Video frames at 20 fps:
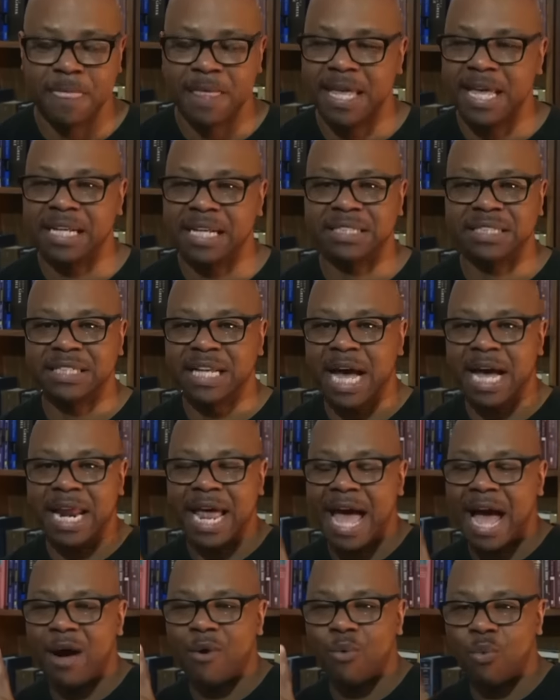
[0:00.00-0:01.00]
It's not
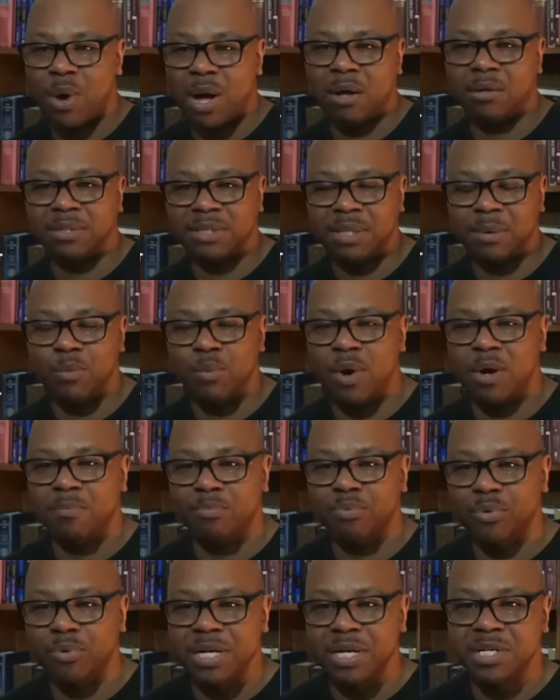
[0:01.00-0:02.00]
how well someone
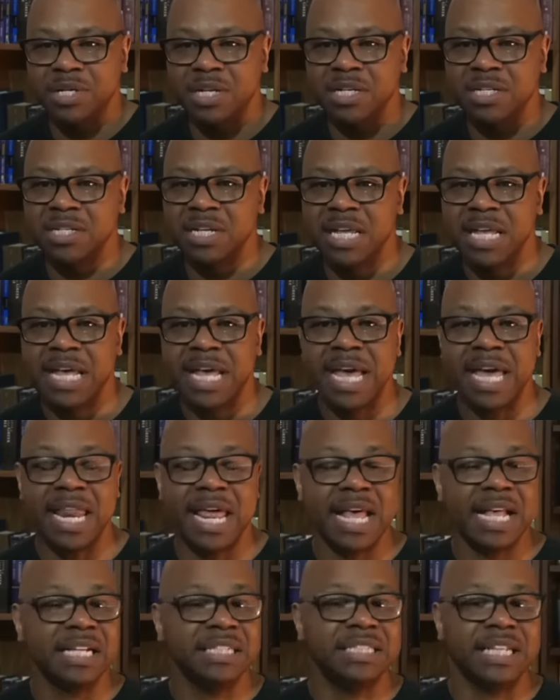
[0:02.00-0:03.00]
preaches, it,
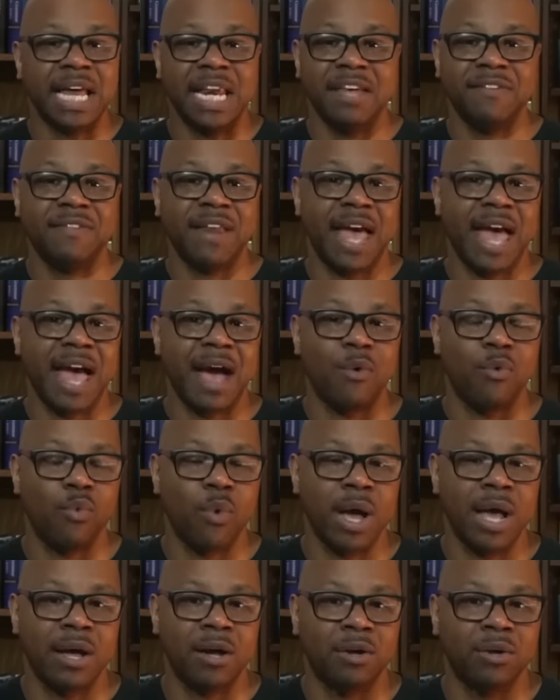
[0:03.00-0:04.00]
it's not even how
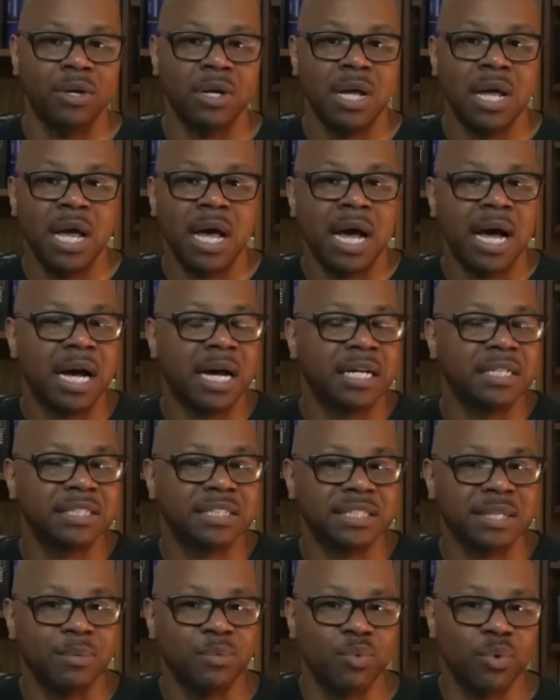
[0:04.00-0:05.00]
well uh,
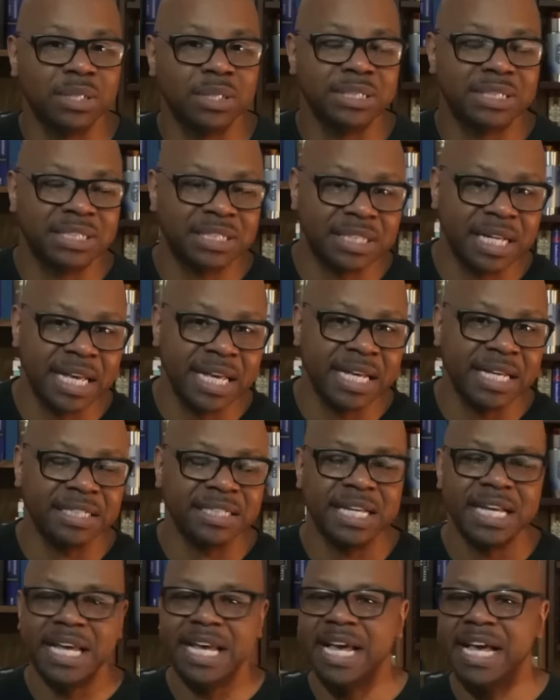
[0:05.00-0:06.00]
someone sings.
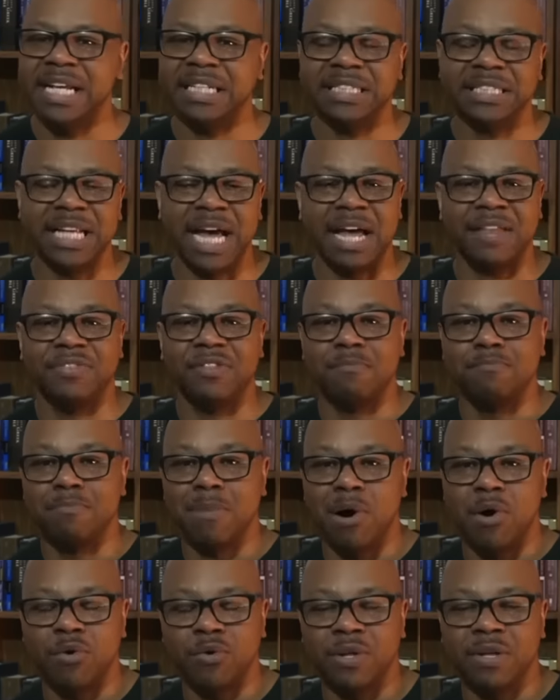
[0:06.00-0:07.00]
It's not the
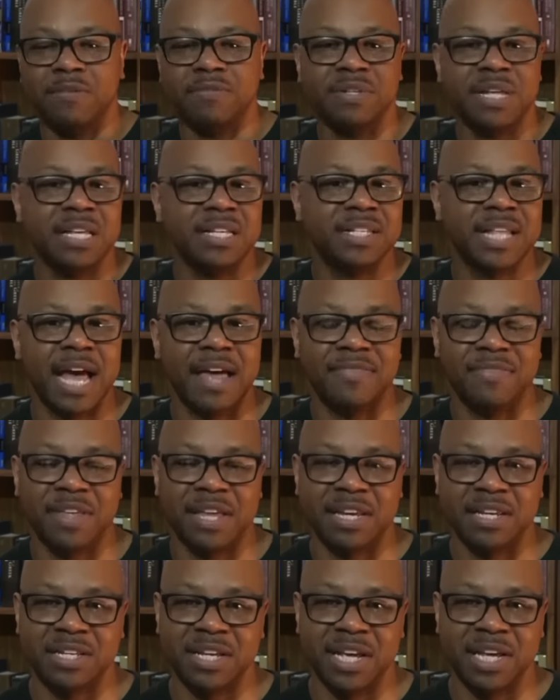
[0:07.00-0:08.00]
motives, it's not the
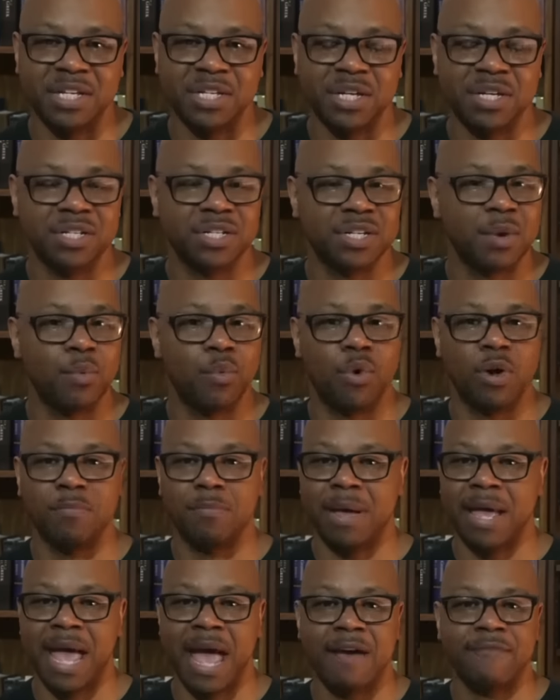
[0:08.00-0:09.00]
intention. Someone
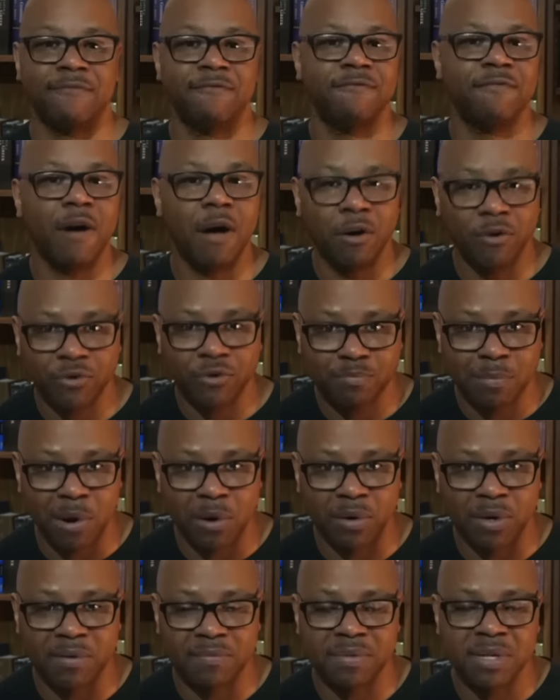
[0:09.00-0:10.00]
may have false
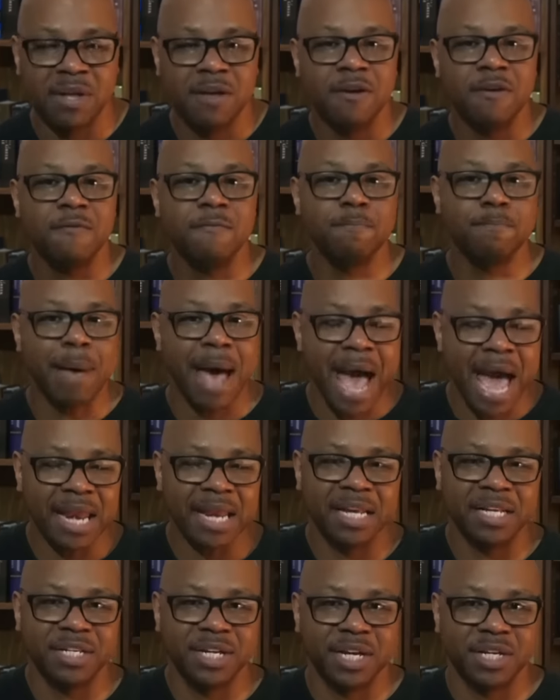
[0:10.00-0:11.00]
motives, bad
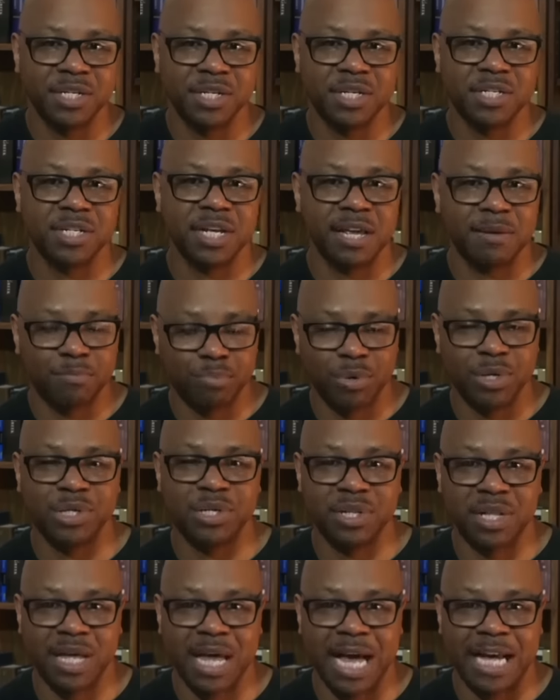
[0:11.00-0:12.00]
intentions in
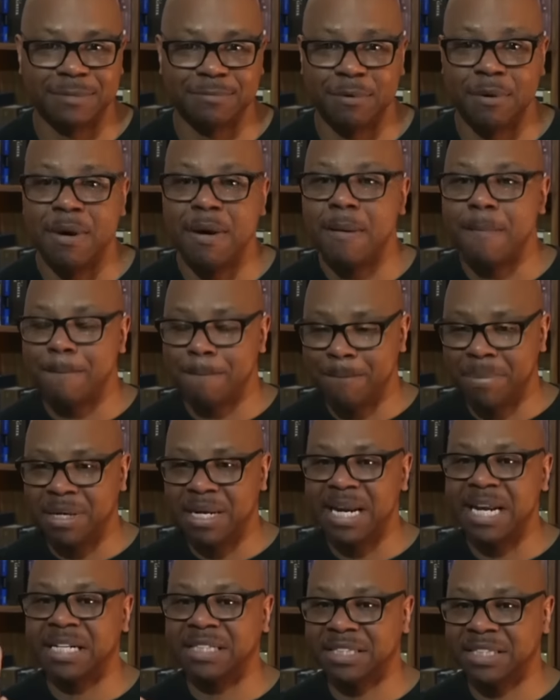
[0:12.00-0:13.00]
preaching the gospel,
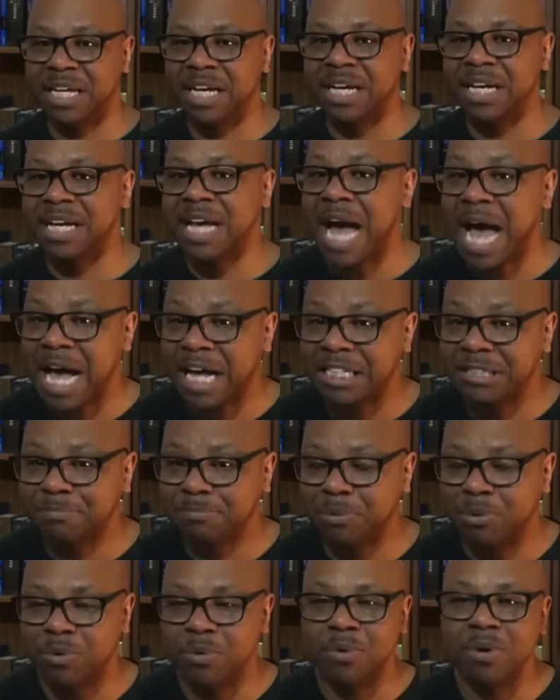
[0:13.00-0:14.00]
but it's the
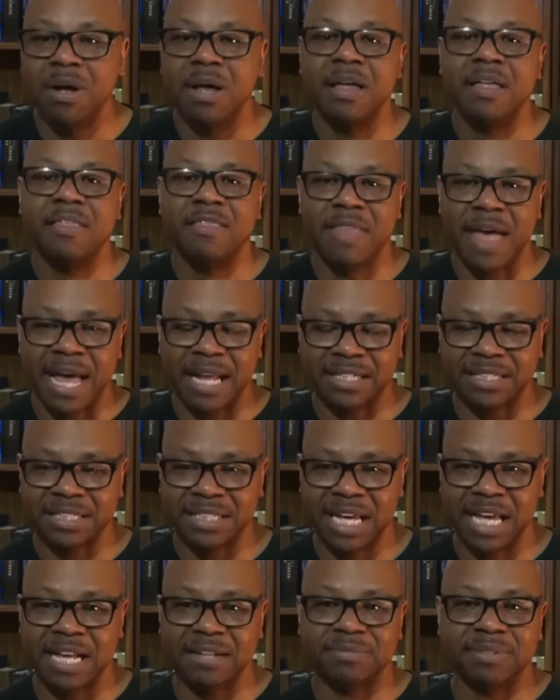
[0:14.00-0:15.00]
gospel that
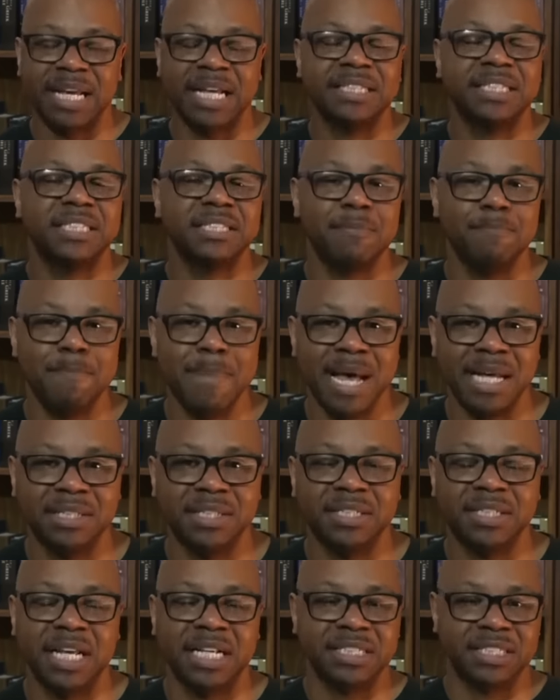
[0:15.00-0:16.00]
saves. It's the
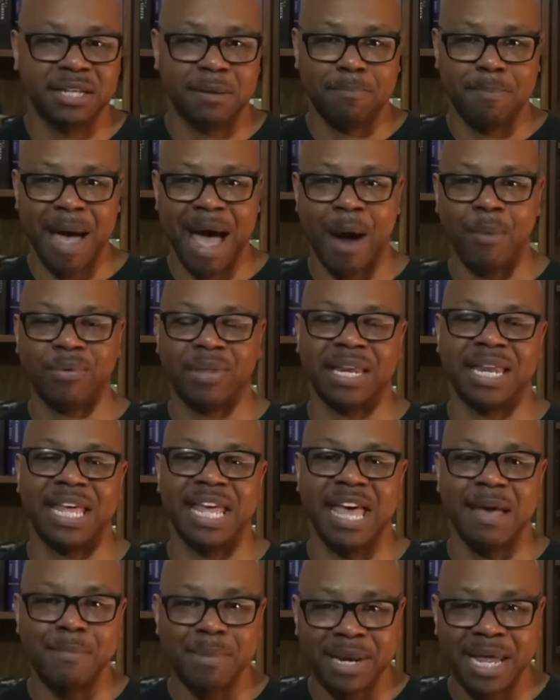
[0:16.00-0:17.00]
message, it's the power that
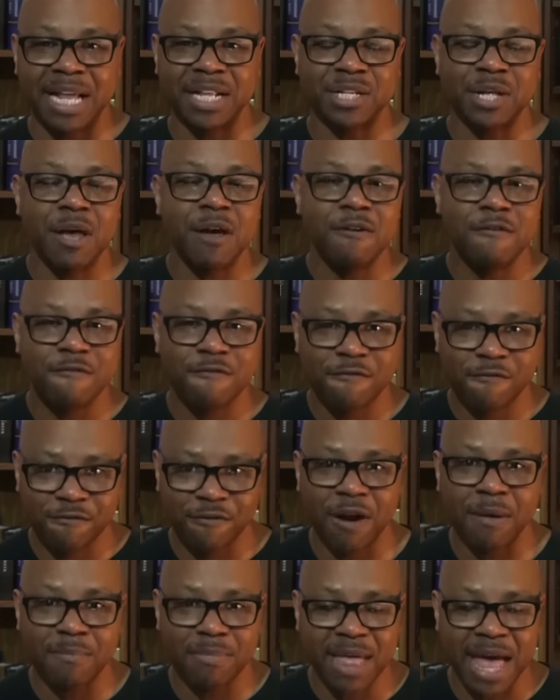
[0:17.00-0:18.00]
emanates
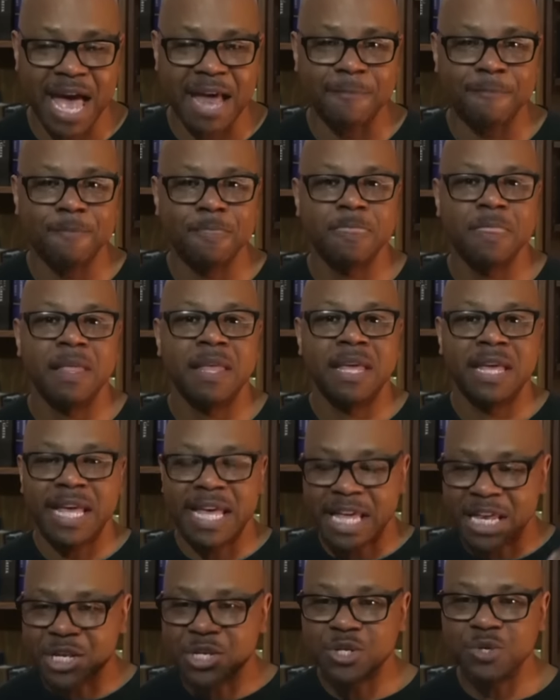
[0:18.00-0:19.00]
from that
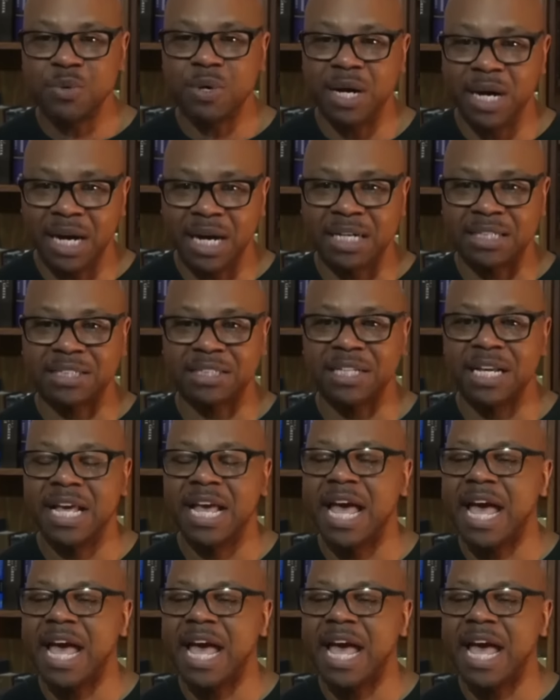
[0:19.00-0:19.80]
into us.